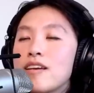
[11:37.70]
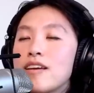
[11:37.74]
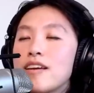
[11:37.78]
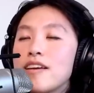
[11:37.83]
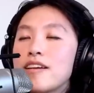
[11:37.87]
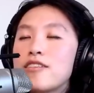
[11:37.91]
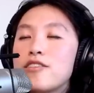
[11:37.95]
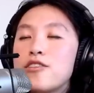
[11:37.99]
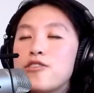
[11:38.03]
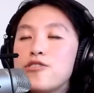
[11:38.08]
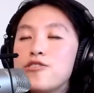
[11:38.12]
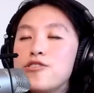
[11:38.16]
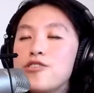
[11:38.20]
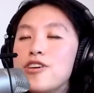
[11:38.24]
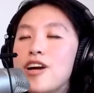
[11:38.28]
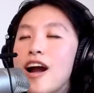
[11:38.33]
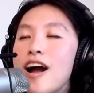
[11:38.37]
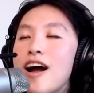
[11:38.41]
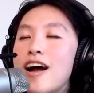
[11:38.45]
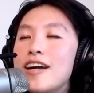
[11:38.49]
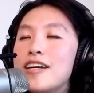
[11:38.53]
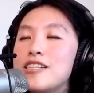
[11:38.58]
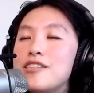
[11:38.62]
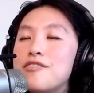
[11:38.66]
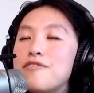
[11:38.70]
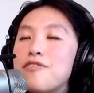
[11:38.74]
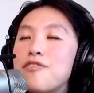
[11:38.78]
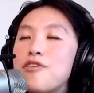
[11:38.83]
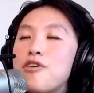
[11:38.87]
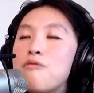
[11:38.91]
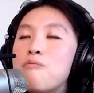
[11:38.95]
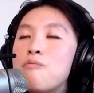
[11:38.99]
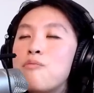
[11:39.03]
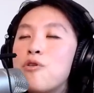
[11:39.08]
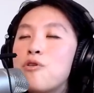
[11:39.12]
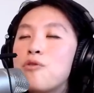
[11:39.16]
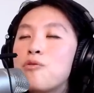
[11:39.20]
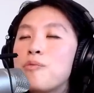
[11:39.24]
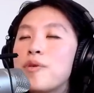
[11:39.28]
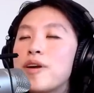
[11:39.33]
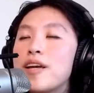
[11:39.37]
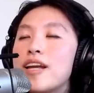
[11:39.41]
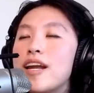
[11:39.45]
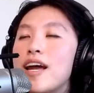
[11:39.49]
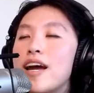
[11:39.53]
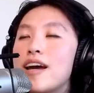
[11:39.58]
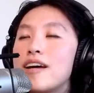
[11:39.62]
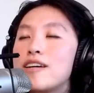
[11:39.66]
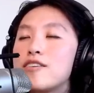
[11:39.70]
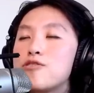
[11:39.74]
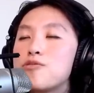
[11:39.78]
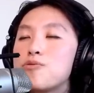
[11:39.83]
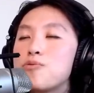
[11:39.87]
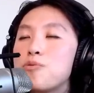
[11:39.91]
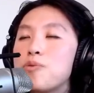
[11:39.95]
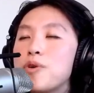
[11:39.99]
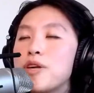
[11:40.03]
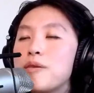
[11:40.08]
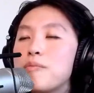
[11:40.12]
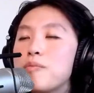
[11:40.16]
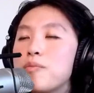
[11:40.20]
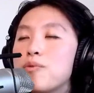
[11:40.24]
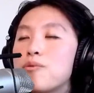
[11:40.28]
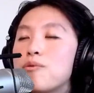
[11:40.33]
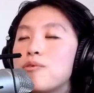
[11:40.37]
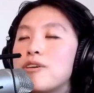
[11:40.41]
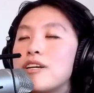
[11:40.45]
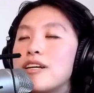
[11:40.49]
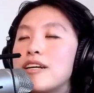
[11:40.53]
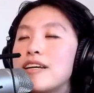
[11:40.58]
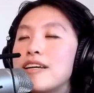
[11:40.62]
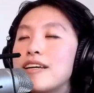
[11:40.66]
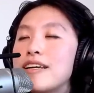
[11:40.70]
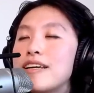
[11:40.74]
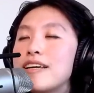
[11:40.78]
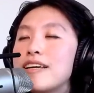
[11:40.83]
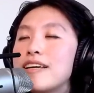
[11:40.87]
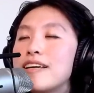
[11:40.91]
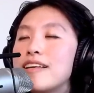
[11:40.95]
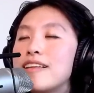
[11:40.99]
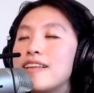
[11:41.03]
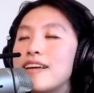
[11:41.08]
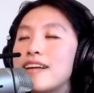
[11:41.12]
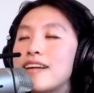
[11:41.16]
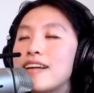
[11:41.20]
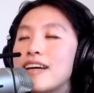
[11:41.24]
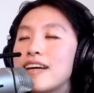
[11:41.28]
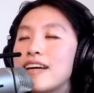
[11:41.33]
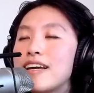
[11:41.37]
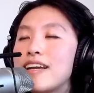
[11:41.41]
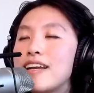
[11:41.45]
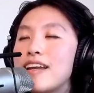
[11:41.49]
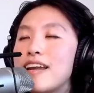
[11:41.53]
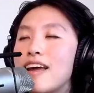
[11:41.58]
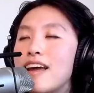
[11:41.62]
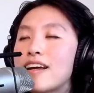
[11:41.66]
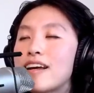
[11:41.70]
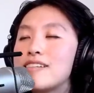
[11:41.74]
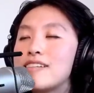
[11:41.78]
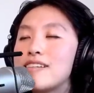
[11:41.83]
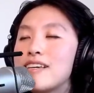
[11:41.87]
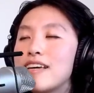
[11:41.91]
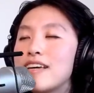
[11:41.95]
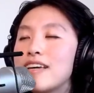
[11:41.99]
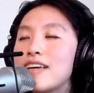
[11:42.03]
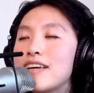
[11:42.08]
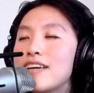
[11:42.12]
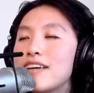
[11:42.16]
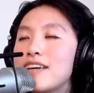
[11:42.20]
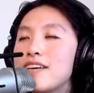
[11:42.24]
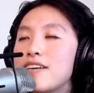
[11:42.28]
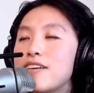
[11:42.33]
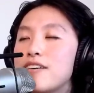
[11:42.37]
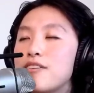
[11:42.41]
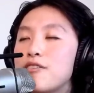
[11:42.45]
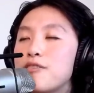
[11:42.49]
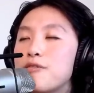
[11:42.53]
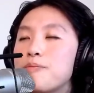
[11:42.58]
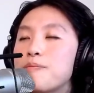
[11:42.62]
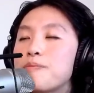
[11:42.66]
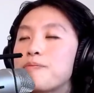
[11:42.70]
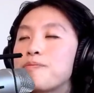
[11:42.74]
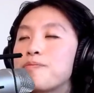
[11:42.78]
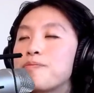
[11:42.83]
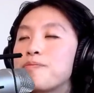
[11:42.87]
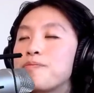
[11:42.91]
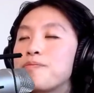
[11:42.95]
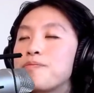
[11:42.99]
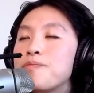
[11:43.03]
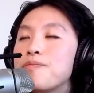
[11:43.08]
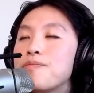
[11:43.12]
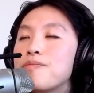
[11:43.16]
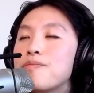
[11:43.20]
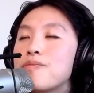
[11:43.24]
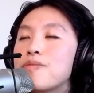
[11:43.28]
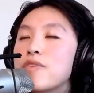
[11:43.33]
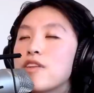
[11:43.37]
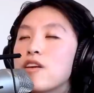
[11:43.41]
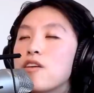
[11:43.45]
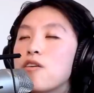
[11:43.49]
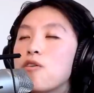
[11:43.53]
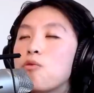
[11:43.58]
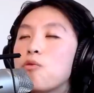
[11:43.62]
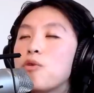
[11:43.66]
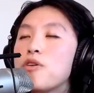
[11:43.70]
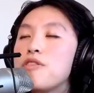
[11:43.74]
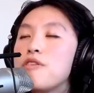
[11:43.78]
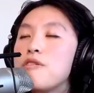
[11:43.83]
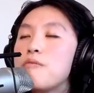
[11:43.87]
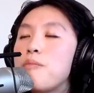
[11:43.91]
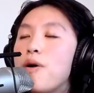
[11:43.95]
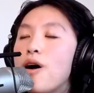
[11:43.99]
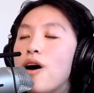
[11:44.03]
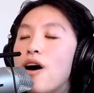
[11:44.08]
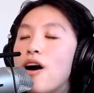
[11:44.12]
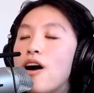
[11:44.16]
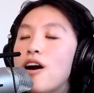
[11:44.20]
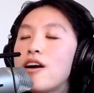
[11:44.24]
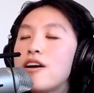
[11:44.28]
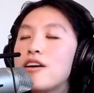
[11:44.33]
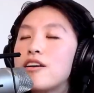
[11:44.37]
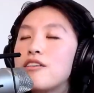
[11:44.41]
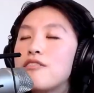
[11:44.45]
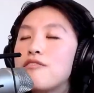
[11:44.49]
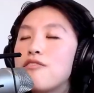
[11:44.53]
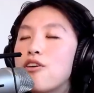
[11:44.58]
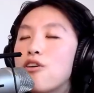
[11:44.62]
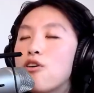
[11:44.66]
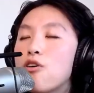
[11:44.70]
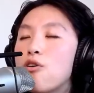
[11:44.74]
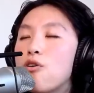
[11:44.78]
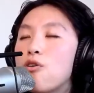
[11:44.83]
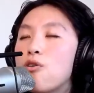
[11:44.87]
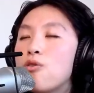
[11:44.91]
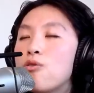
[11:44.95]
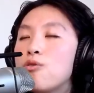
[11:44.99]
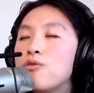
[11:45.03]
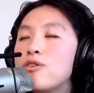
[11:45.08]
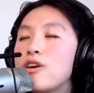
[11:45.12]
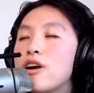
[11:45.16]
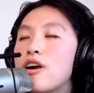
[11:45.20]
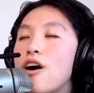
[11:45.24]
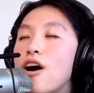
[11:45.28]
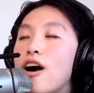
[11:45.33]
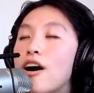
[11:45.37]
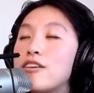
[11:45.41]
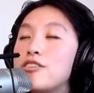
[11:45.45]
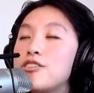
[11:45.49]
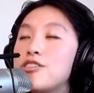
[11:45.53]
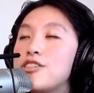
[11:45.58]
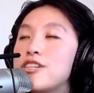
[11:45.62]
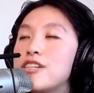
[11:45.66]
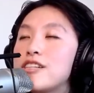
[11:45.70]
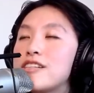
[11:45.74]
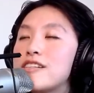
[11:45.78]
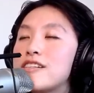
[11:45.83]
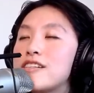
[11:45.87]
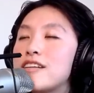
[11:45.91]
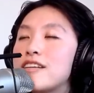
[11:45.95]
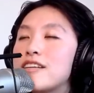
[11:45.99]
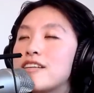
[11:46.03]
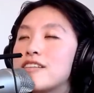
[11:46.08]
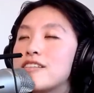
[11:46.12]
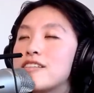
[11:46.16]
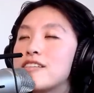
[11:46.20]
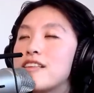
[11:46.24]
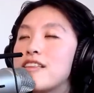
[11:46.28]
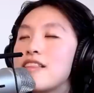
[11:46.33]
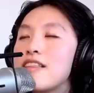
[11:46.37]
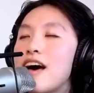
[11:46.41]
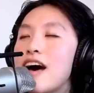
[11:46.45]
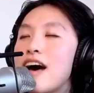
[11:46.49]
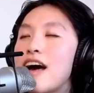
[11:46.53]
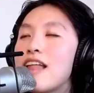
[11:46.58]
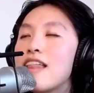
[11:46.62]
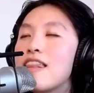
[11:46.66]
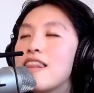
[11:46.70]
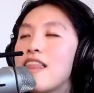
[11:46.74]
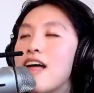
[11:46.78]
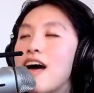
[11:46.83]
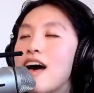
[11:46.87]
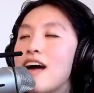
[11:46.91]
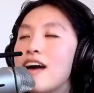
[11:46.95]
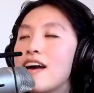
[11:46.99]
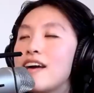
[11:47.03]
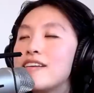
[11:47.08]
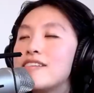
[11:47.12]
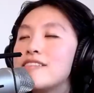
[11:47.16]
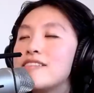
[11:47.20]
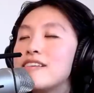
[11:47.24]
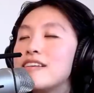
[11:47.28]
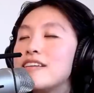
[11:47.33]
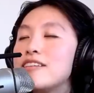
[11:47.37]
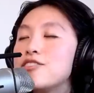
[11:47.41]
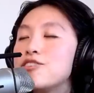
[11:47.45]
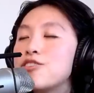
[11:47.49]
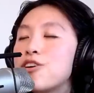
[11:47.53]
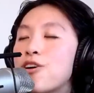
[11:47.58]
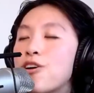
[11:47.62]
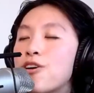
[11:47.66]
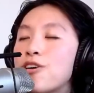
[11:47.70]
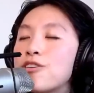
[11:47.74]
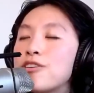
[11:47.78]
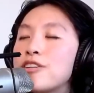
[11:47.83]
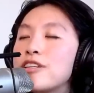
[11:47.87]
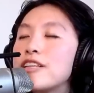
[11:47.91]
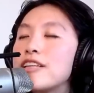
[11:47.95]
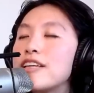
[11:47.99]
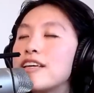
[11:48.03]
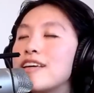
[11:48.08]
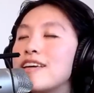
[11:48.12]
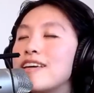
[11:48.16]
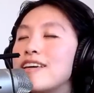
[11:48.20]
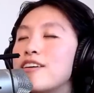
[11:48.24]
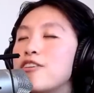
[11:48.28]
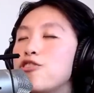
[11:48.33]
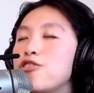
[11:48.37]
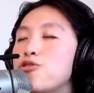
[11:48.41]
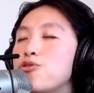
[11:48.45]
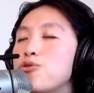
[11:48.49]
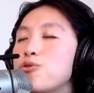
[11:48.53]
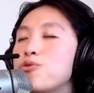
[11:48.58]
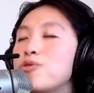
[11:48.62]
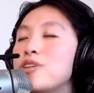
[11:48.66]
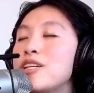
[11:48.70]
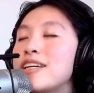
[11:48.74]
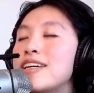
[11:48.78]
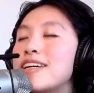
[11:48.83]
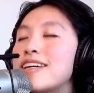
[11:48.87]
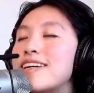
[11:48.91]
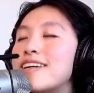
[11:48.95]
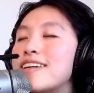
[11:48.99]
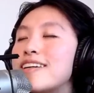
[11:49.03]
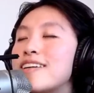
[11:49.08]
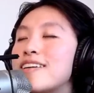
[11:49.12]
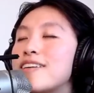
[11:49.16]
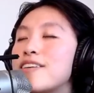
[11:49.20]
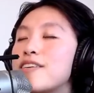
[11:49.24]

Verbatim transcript: And close your eyes for a moment as we breathe and connect in with the part of our own consciousness that lies eternally in union